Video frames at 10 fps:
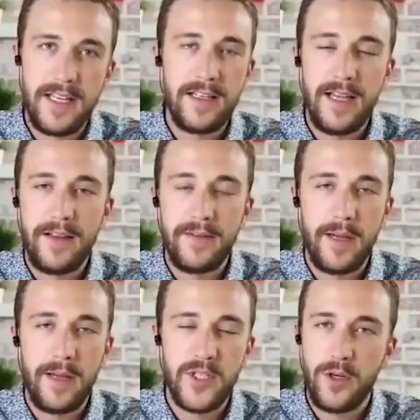I,
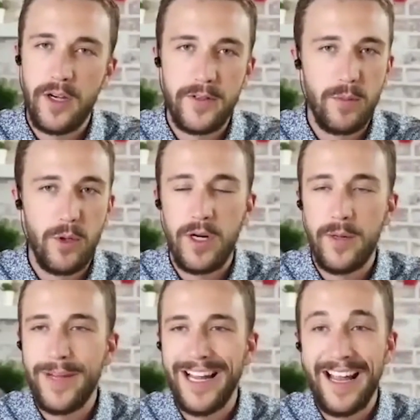I'm so comfortable where
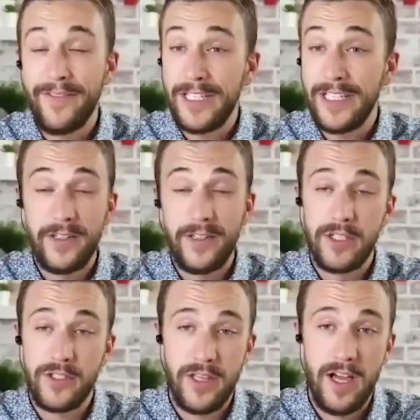I'm at. I haven't given it
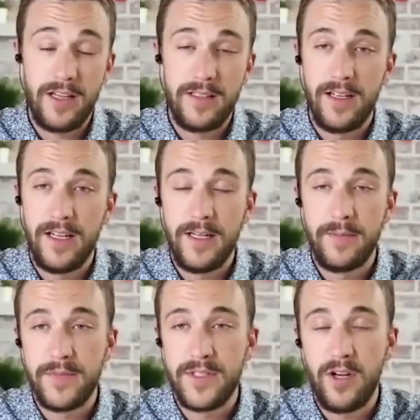much thought.
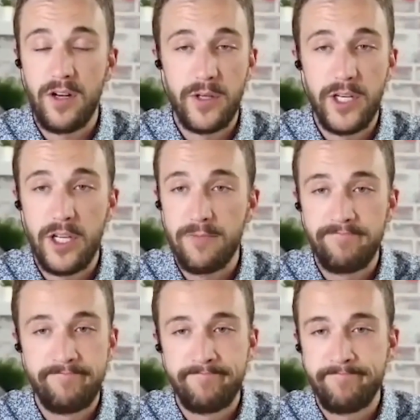Um, so, you know,
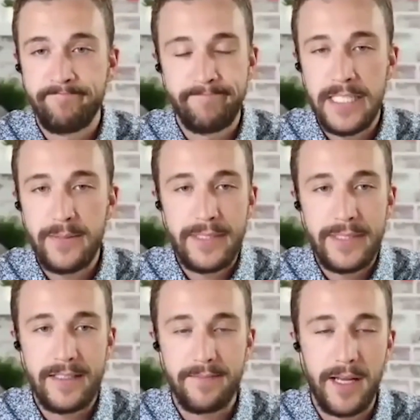
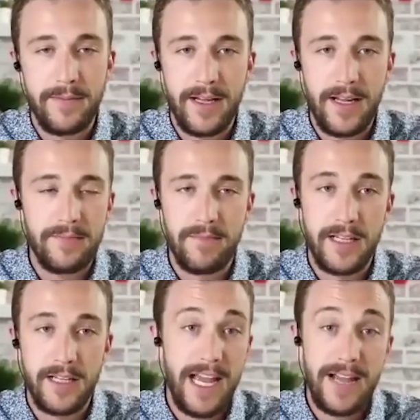maybe I, I,
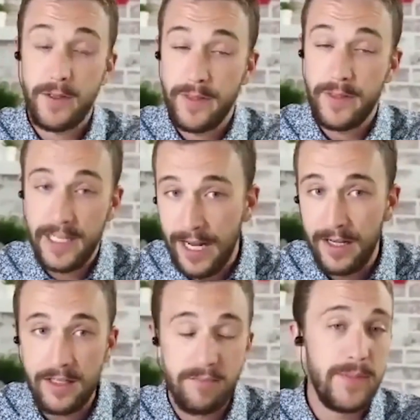I have to think
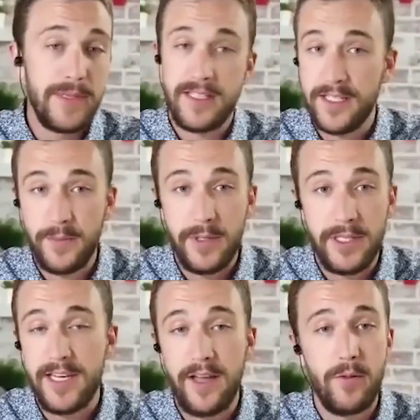about it. Maybe six
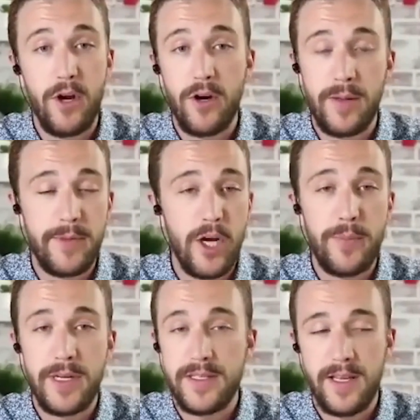months down the road, I'd be
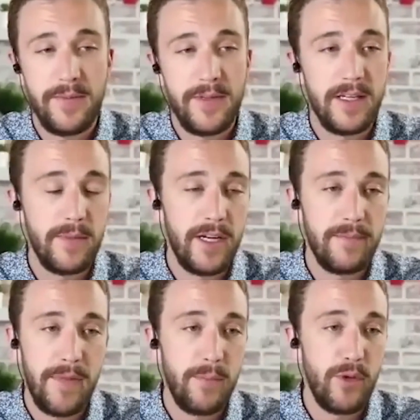open to something,
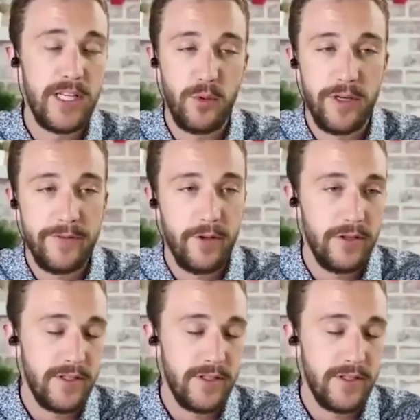but my plate's pretty full.